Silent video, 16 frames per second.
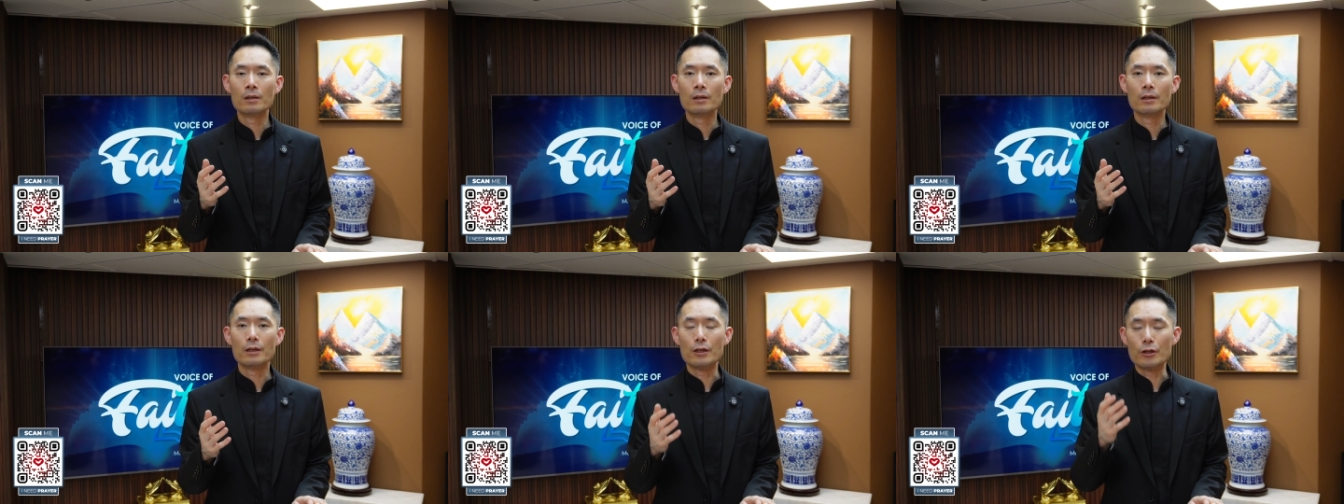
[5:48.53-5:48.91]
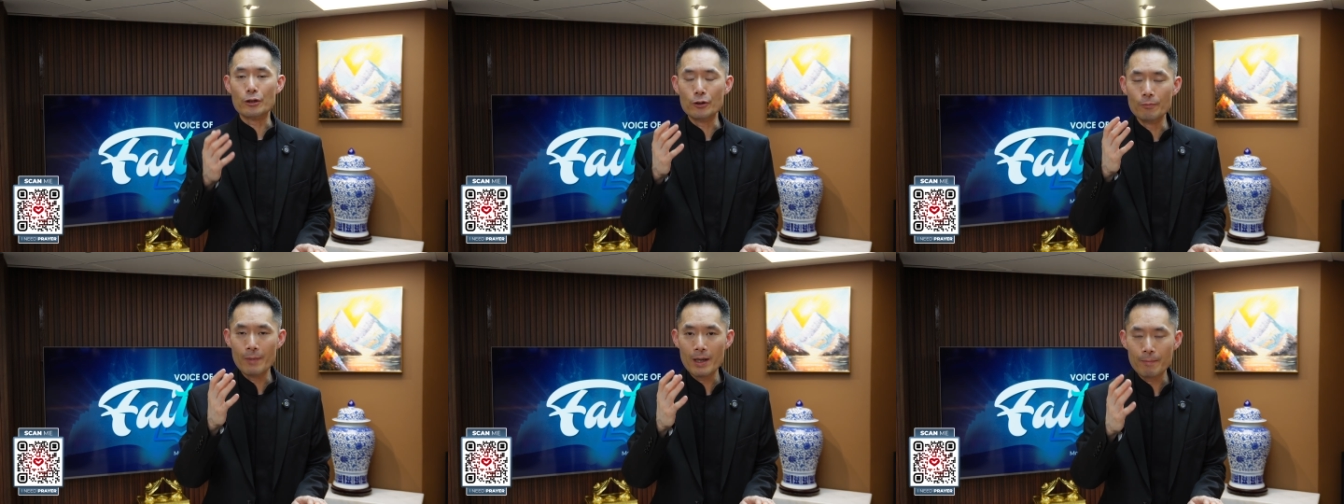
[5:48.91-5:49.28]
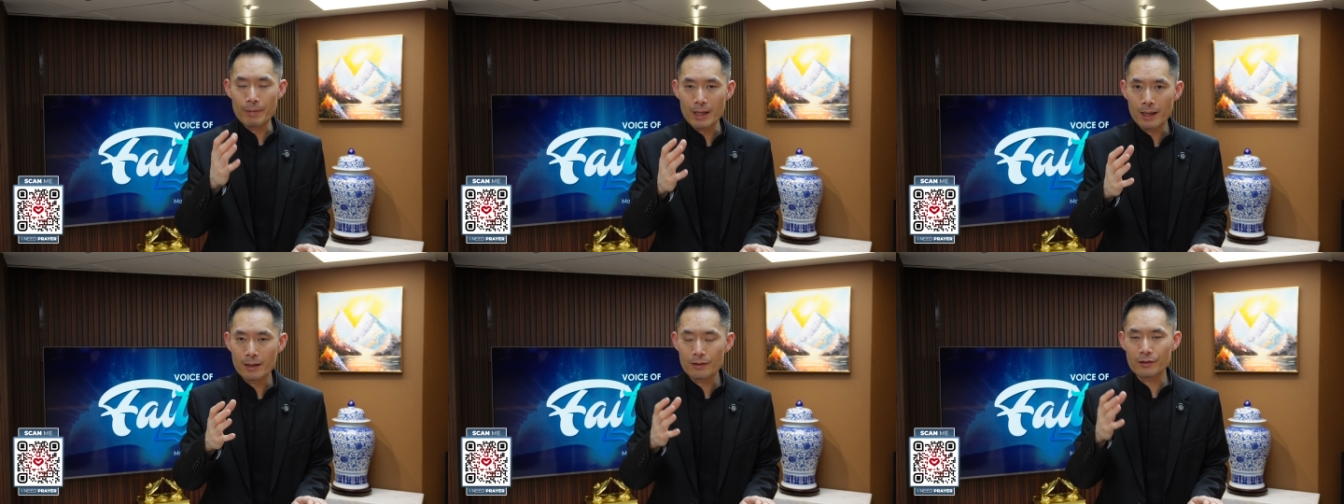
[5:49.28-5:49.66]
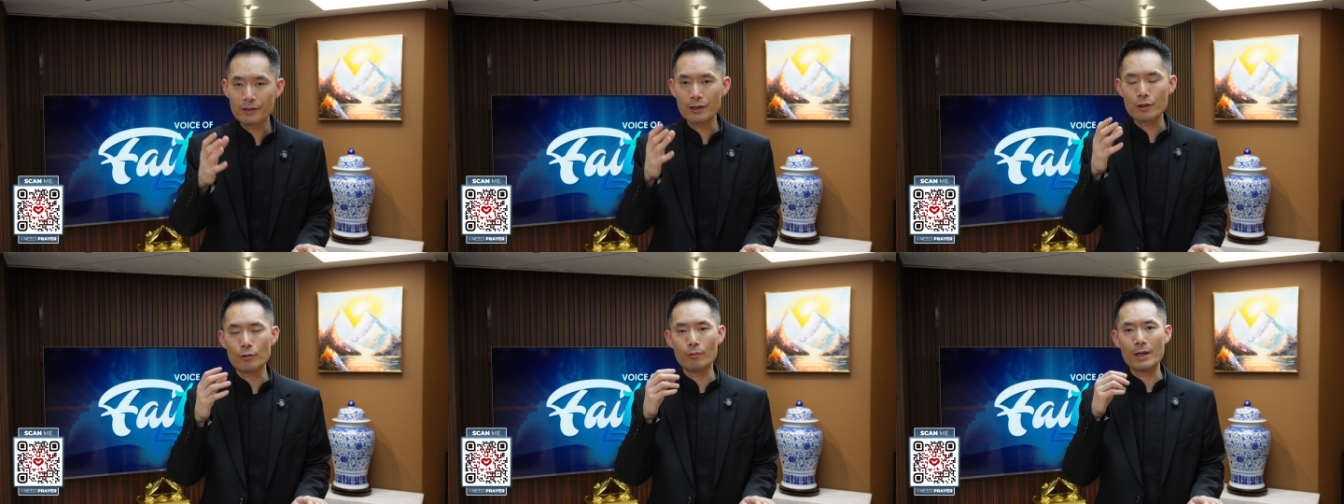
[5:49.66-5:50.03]
you may be in a
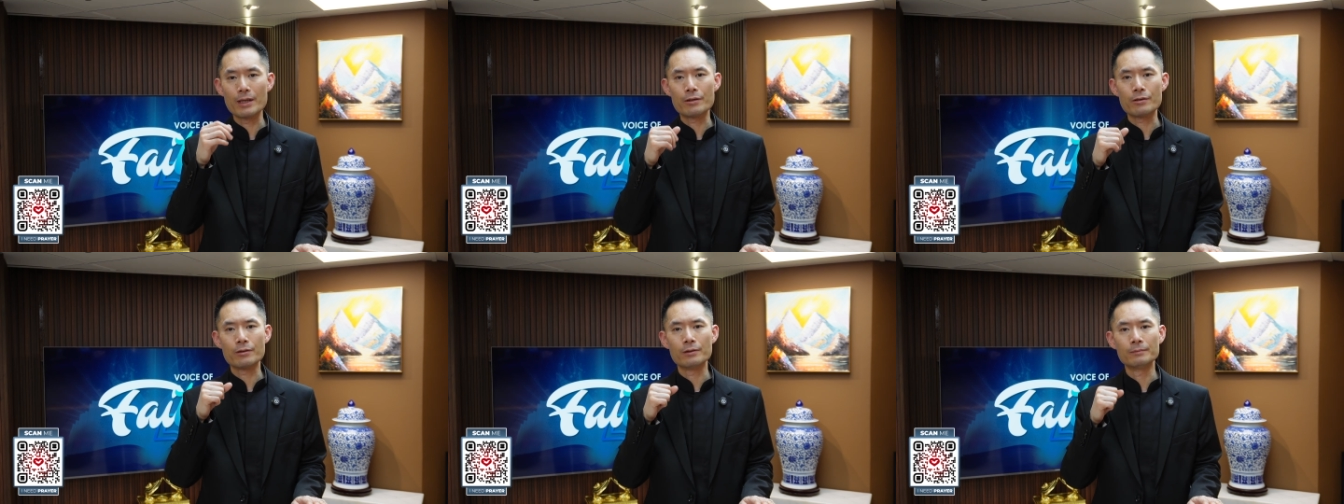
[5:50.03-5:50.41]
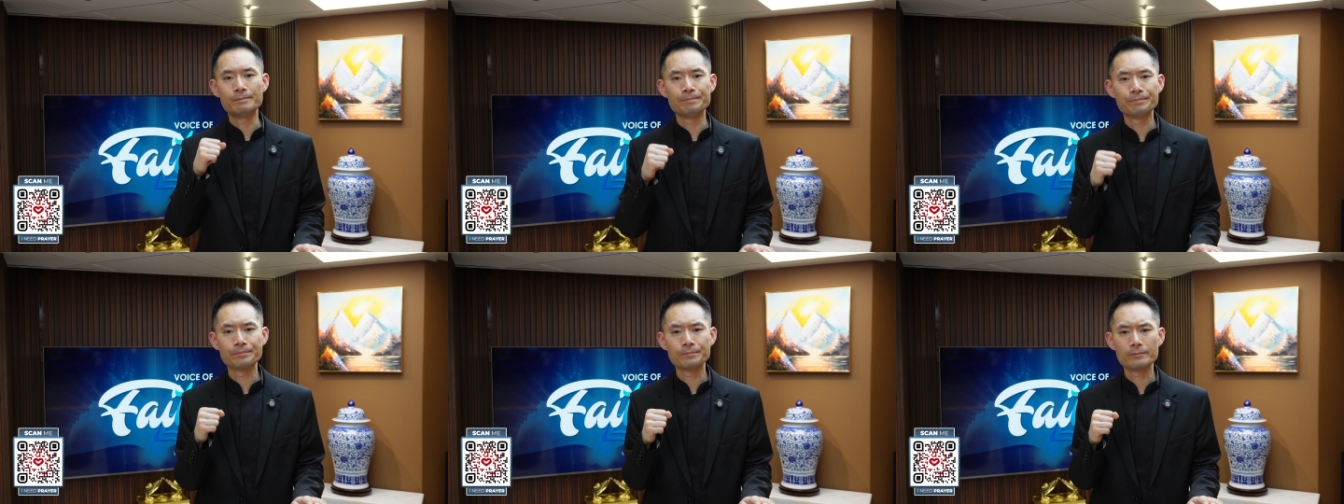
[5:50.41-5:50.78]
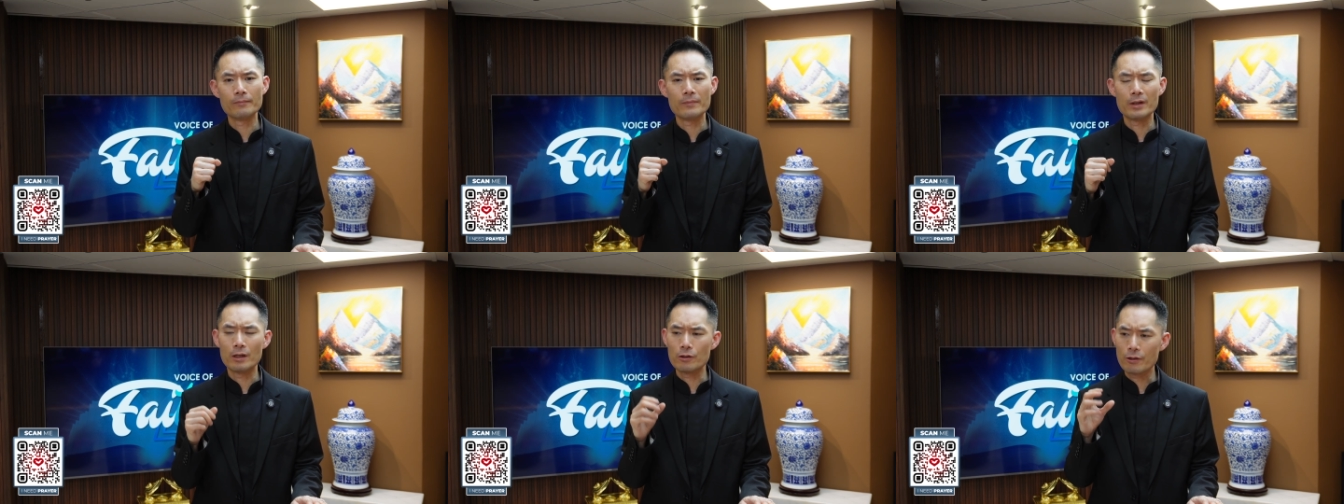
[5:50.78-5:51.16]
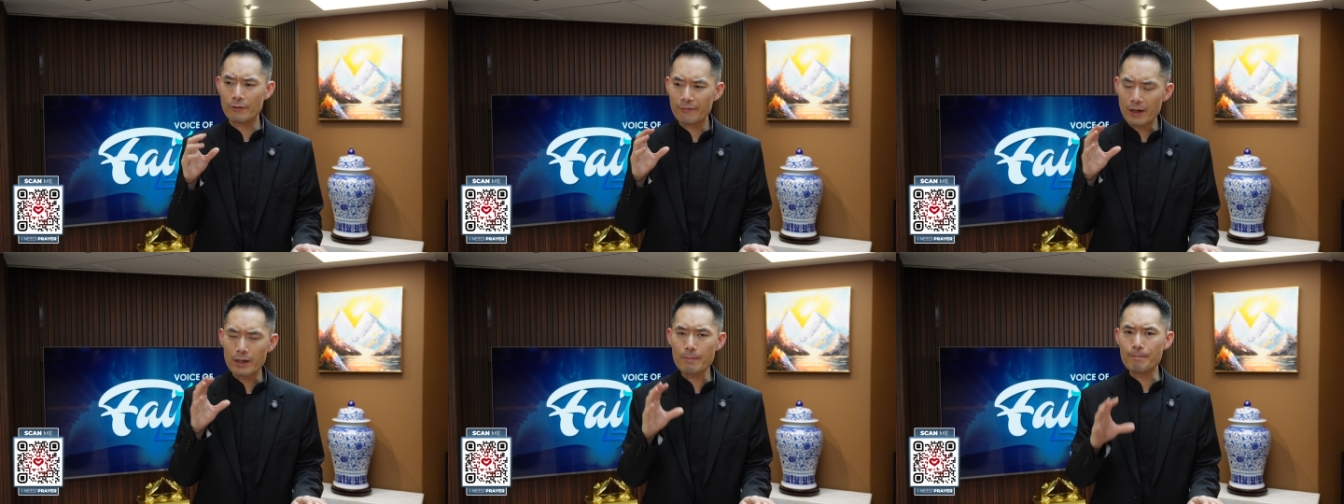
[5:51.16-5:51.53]
situation that you're
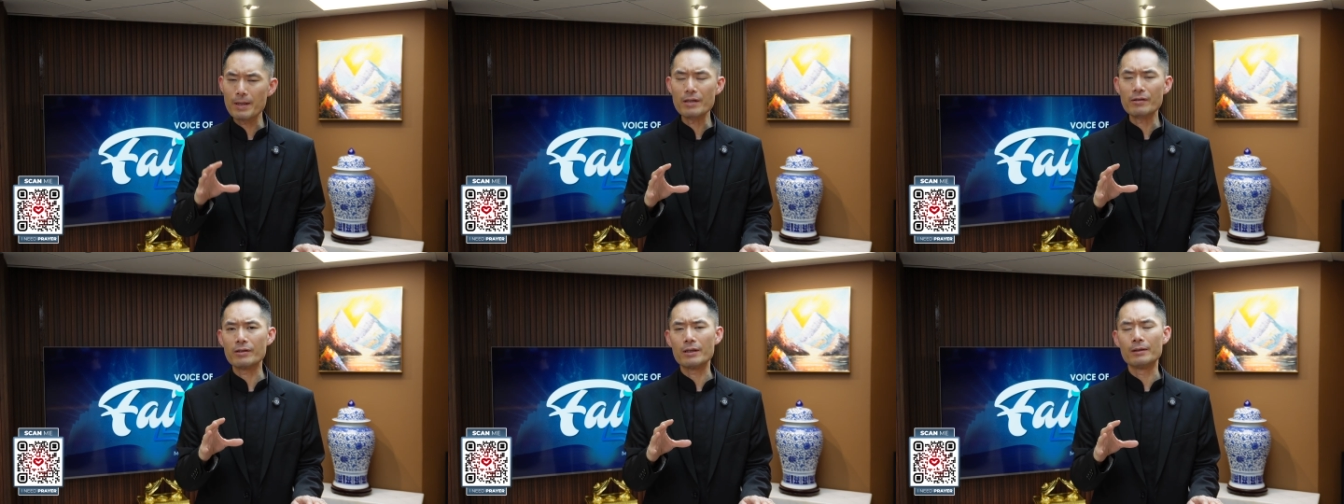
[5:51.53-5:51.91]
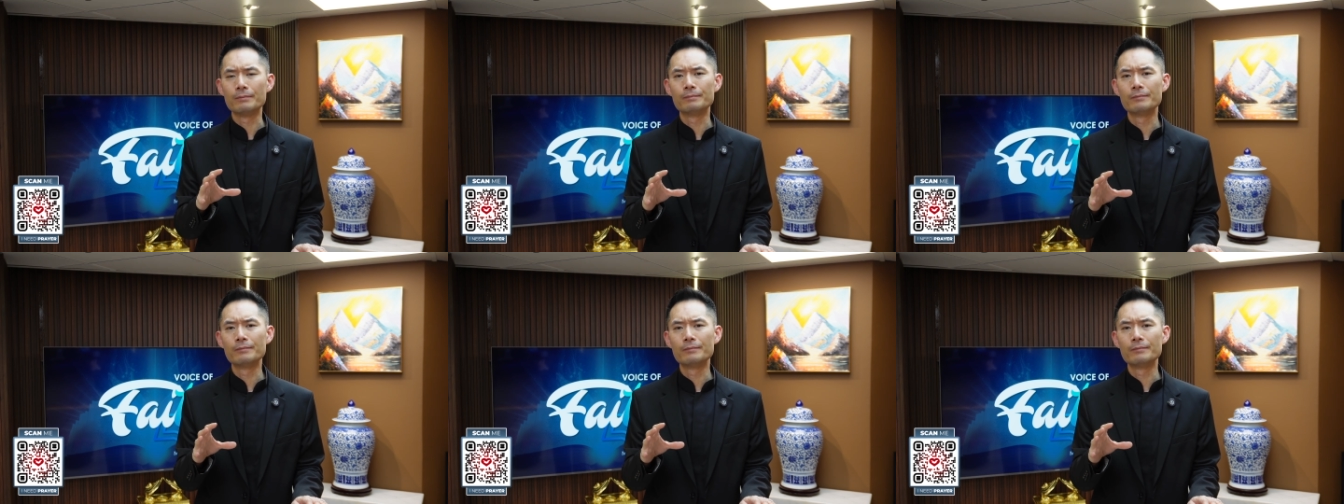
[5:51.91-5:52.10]
very busy